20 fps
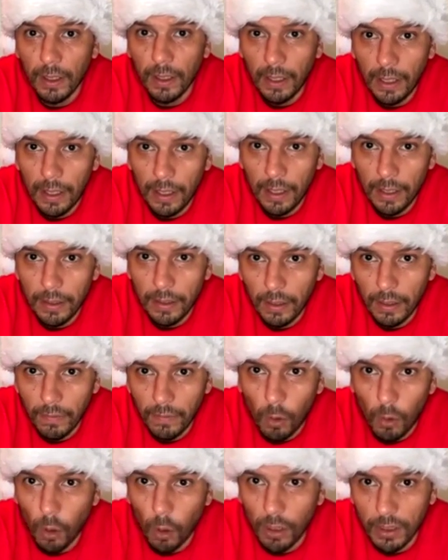And
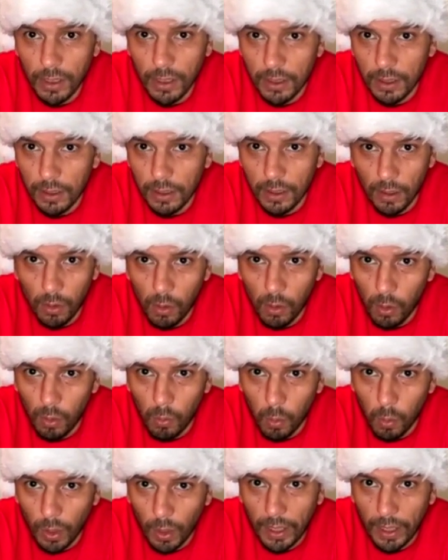of course, there's the
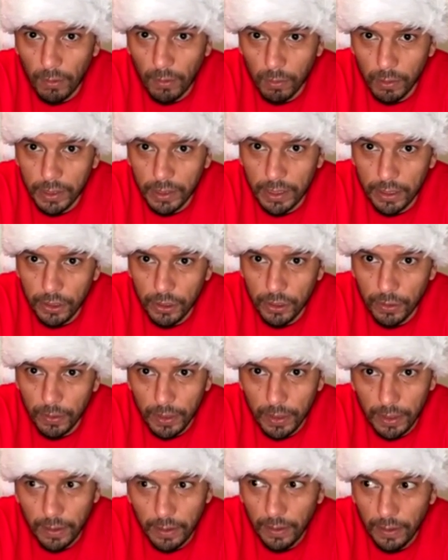whole workout routine
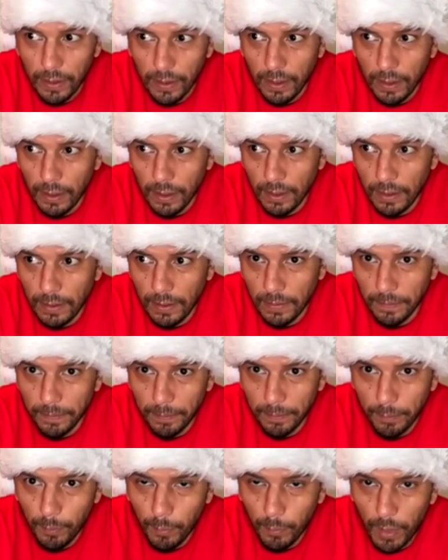to it. Um,
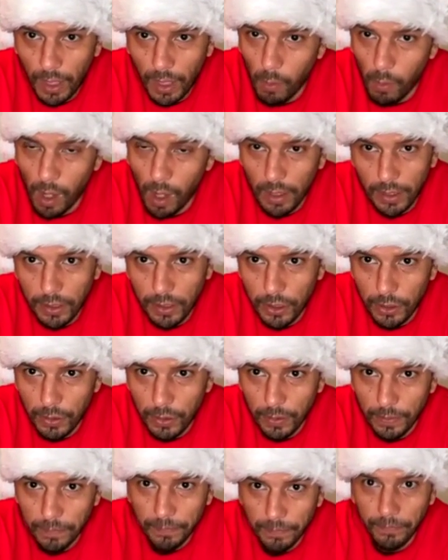but I wanted
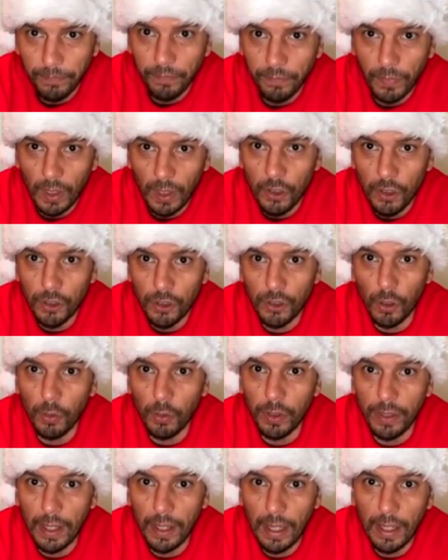to show
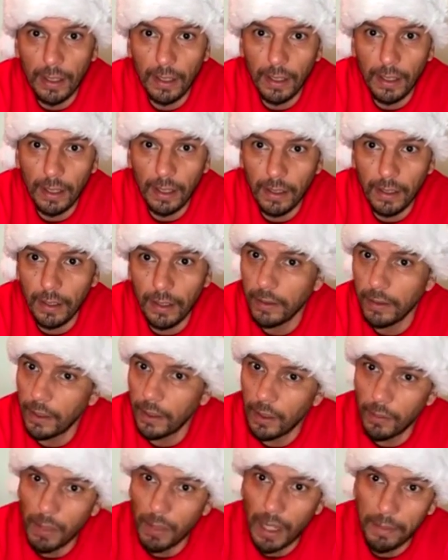you that. And,
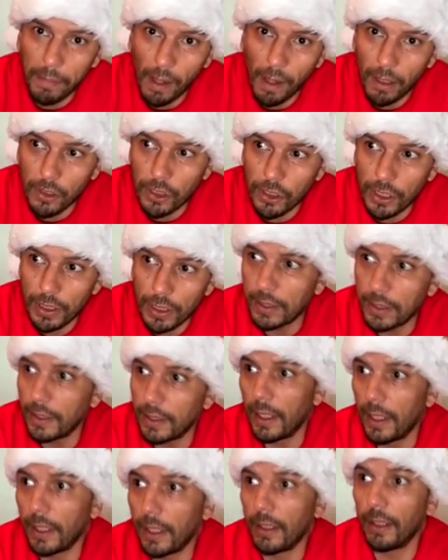my apologies
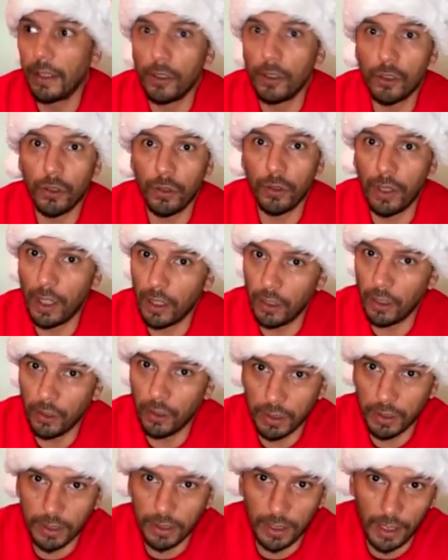that I couldn't show you how to
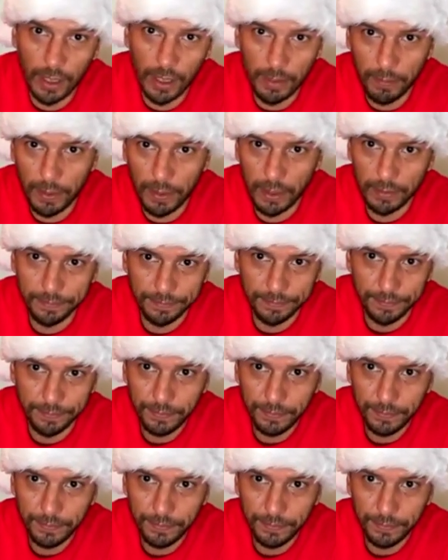do a sled, but